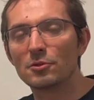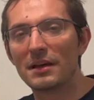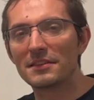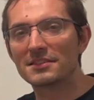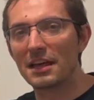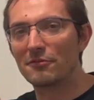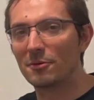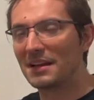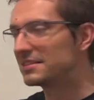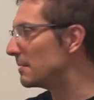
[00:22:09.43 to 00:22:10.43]
understand from
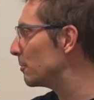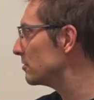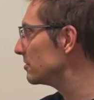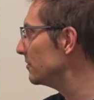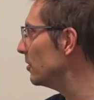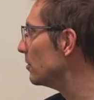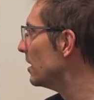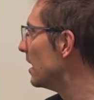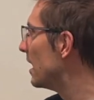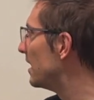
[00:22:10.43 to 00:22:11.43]
Einstein's point of view.
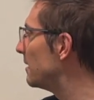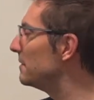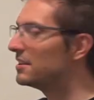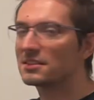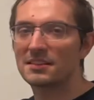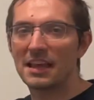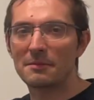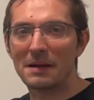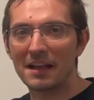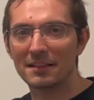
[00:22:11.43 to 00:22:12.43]
Let me just get
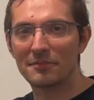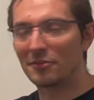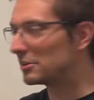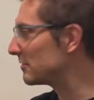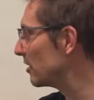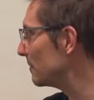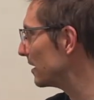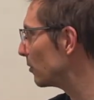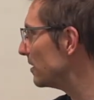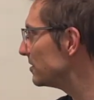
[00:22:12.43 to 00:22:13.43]
back the first Friedman
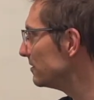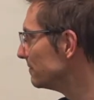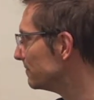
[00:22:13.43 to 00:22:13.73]
equation.